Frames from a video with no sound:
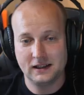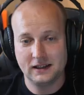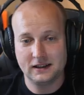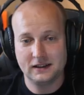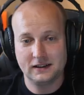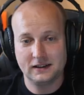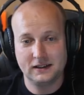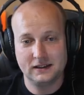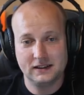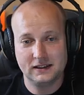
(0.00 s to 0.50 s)

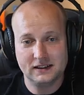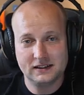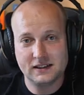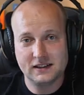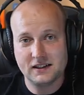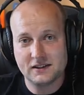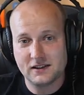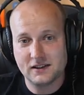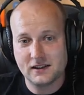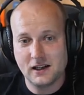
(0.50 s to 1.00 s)
In this
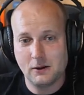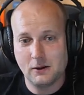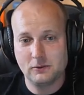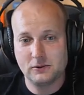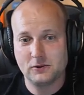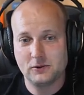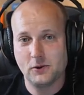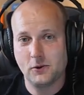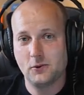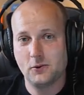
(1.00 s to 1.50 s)
session, I will
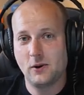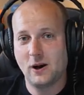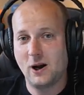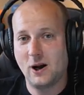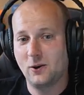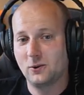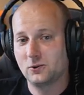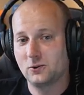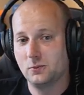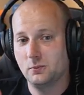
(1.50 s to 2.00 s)
show you how
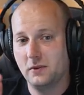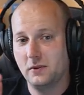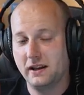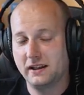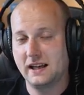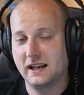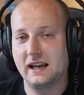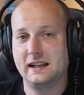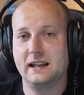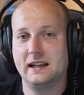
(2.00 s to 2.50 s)
to make
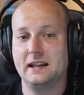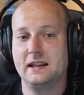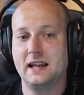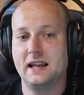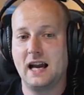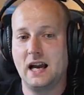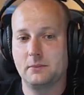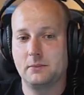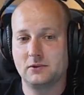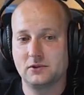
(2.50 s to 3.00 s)
an
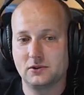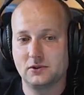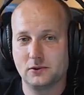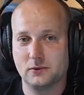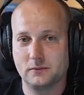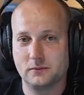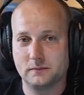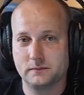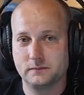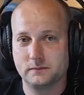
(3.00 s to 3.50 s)
alarm zone.
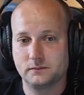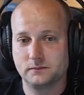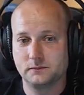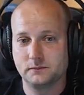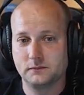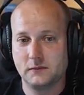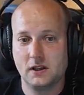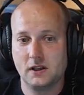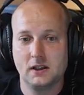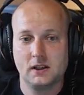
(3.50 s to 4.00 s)

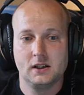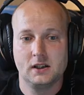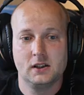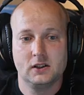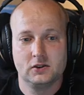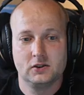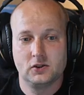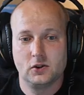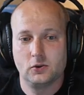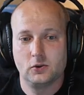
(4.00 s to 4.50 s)

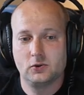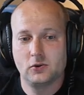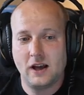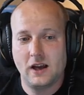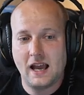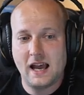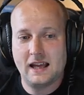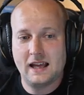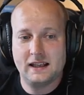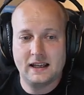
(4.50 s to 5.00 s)
So to
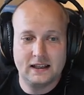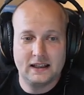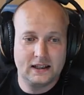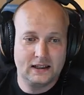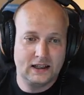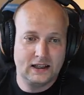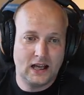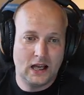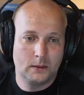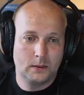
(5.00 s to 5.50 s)
add an
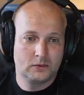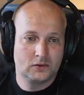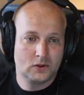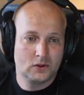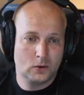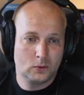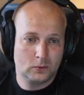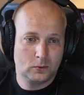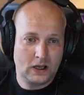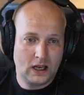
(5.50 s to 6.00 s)
alarm zone,
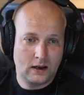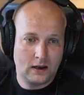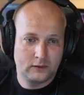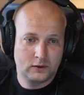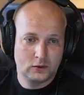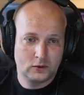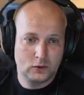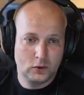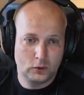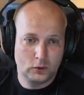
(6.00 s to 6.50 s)
we have to
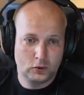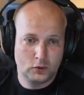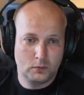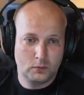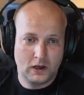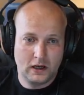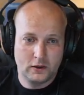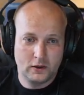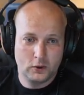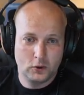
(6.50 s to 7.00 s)
go to My
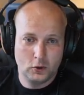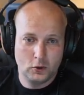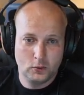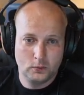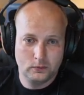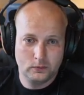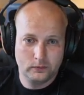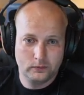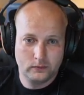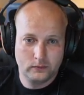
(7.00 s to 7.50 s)
Home.
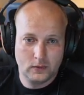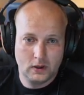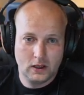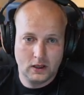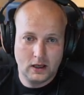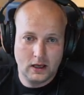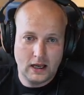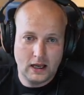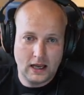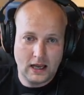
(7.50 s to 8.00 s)

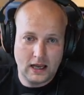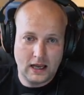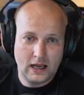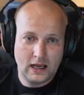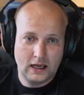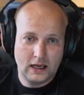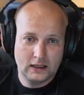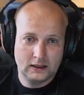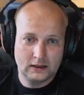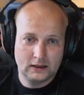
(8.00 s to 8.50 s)

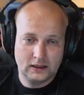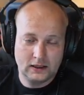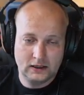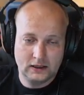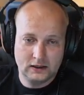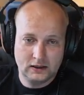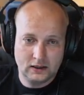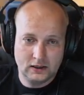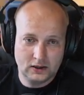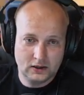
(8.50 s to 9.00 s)
And in
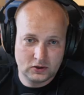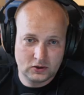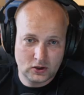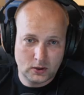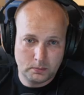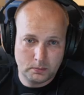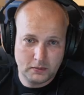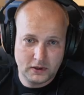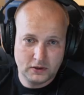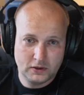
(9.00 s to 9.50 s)
the
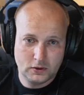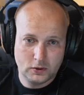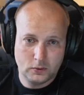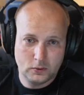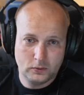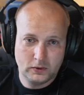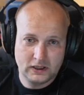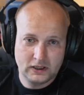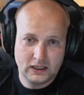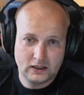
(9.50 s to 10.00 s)
submenu, we
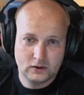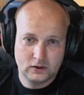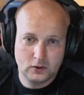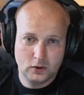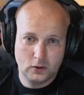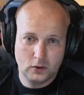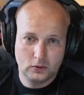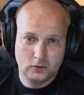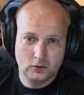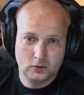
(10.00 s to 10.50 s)
can go
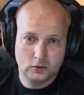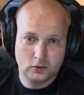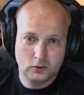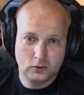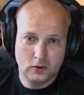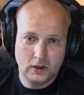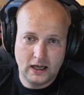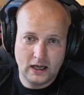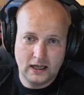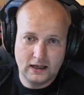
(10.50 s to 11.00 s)
to
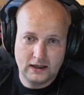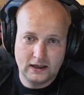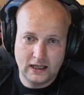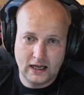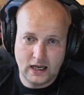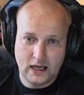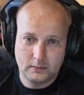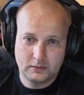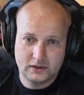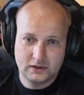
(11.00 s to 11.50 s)

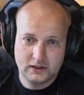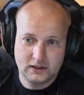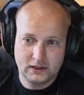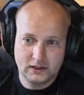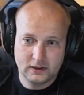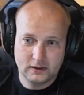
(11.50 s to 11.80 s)
Alarms here.